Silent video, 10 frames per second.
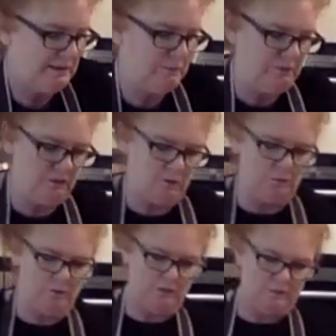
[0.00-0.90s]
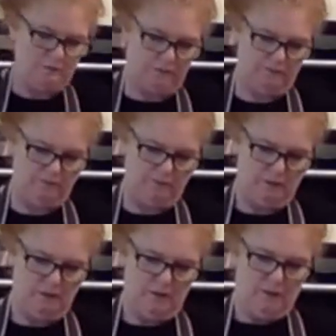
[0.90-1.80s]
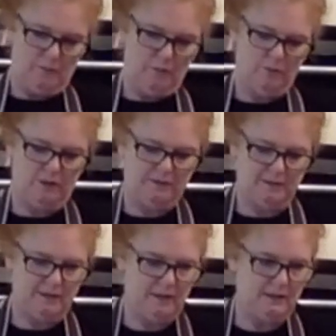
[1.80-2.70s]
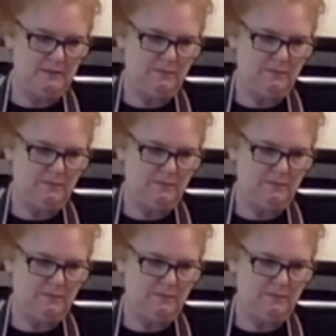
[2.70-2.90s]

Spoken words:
and we don't want that. Put that in there.